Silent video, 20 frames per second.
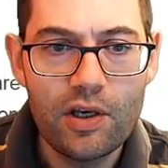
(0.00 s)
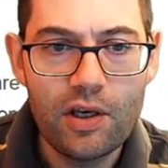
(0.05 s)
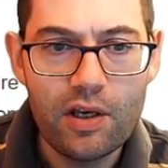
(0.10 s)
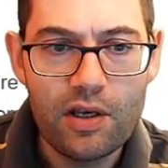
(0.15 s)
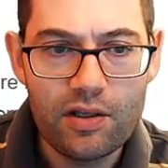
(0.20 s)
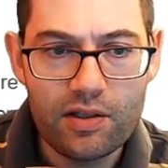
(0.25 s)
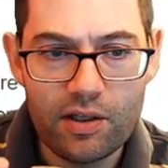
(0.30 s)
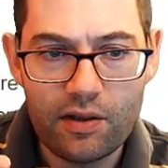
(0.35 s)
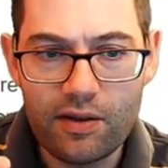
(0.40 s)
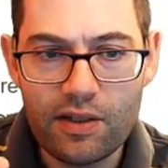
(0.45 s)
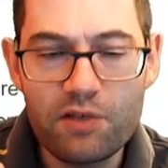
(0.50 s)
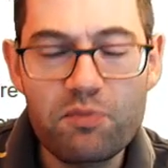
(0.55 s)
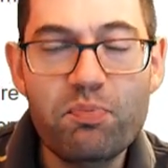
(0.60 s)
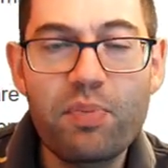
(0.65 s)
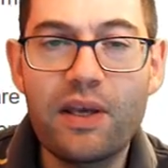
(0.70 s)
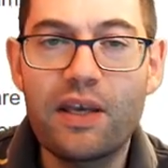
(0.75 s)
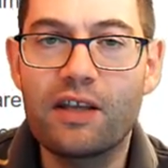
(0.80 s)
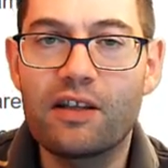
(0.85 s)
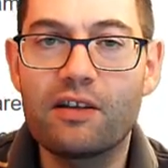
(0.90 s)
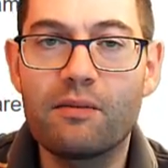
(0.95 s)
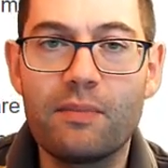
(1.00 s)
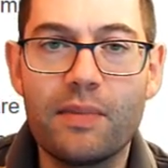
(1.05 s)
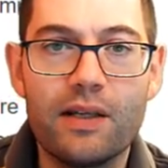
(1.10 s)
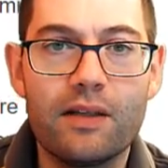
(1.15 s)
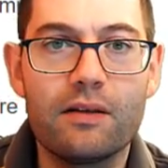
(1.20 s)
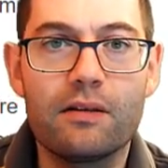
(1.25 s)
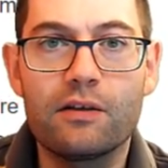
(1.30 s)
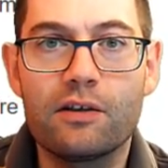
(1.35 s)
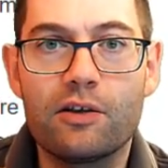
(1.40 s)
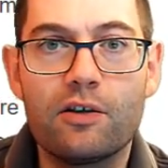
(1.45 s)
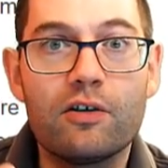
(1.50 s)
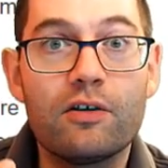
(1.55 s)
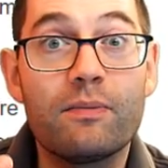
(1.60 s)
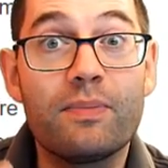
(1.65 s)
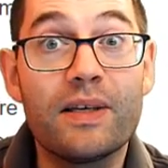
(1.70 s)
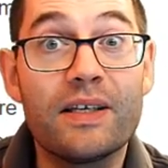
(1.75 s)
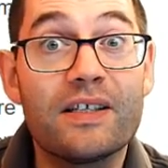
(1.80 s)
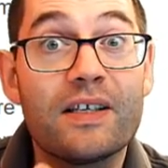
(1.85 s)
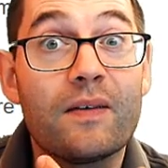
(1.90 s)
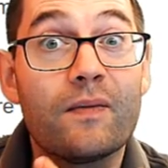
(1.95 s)
So this bit in the middle could
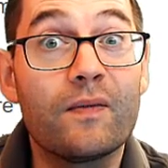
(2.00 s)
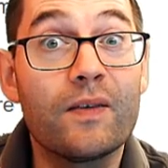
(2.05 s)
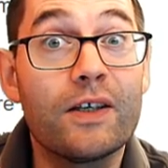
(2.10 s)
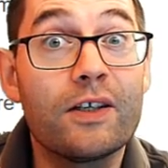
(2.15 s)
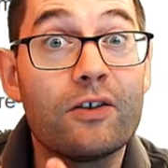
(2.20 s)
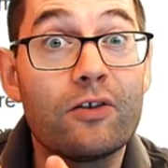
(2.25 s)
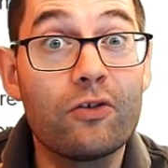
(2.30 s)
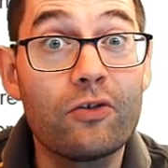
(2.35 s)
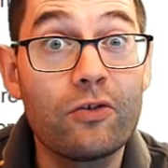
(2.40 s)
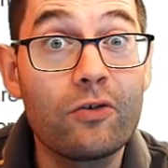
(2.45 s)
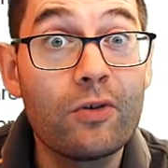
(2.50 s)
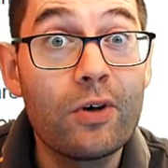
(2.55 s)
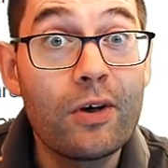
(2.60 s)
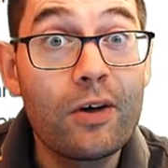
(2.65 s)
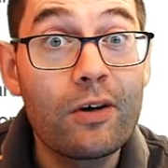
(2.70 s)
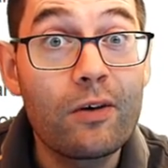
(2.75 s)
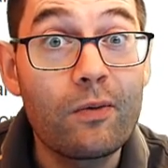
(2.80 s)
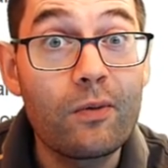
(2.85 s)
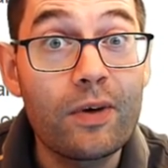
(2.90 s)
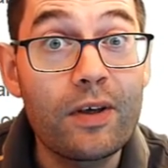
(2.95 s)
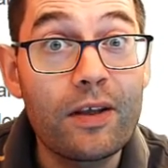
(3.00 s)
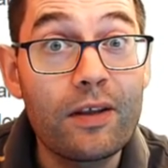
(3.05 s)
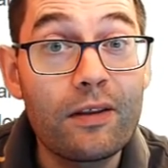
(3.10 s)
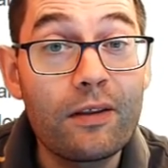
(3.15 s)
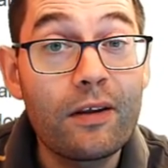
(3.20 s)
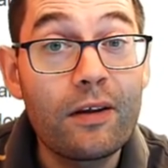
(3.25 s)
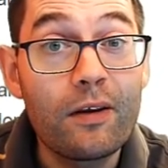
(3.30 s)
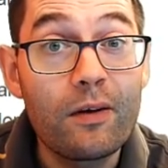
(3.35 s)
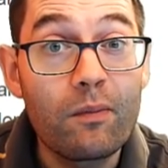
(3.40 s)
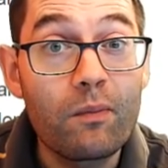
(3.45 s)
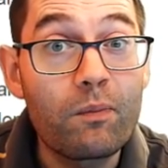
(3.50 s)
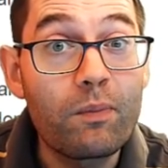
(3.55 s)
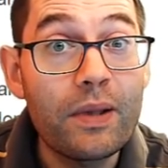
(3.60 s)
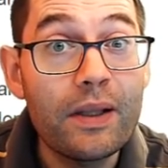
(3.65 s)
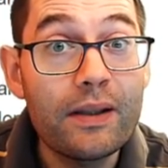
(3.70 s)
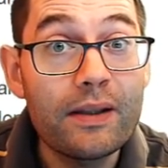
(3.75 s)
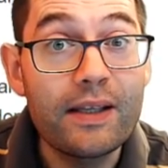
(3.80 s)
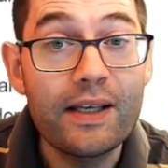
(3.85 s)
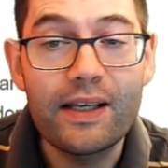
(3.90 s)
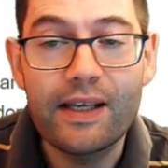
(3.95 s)
be something to do with
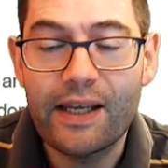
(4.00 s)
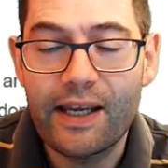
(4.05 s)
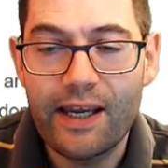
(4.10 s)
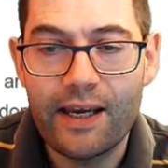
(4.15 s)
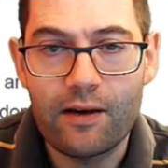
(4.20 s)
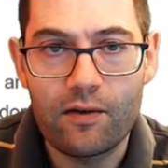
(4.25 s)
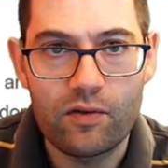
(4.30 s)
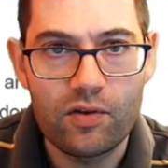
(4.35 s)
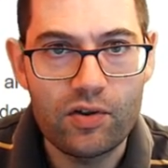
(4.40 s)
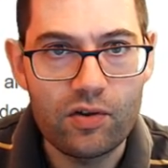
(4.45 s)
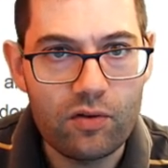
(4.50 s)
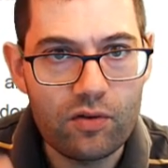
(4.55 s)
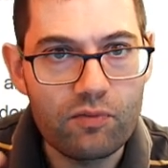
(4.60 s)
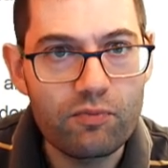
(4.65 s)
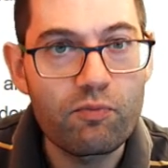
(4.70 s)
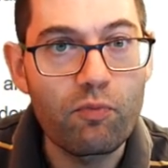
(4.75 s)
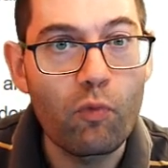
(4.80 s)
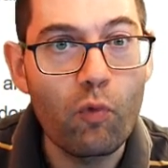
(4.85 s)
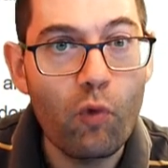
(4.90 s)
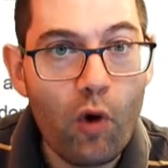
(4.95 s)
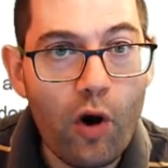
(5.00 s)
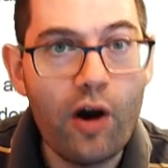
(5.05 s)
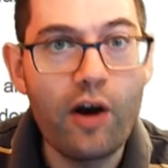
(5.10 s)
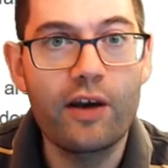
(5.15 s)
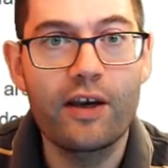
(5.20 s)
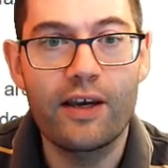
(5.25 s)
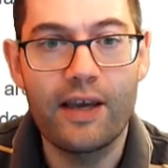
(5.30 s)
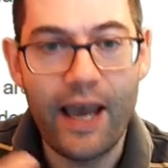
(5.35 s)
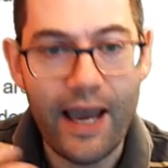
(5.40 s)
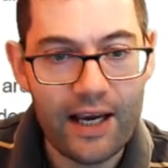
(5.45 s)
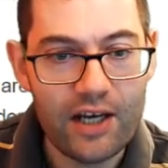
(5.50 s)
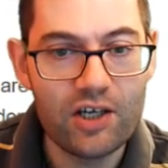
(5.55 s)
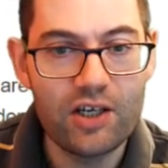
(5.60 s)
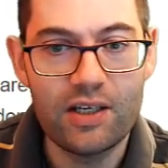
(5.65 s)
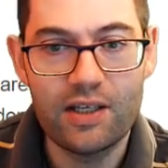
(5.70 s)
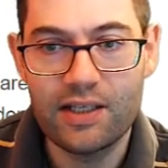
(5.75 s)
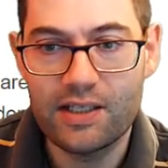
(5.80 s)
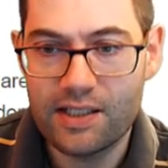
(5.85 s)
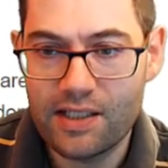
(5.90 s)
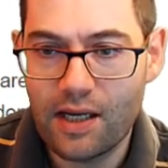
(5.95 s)
building the house or work
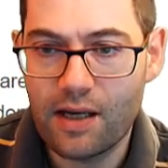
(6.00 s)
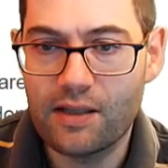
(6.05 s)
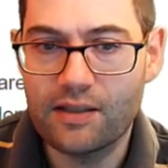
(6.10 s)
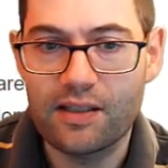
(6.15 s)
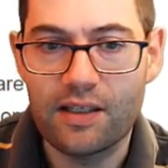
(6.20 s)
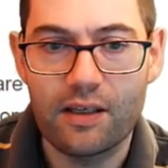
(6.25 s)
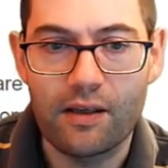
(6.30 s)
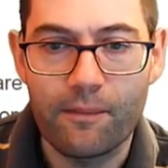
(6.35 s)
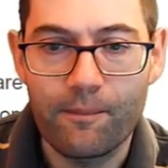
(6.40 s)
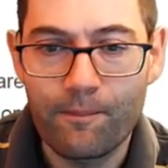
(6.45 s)
actually starting.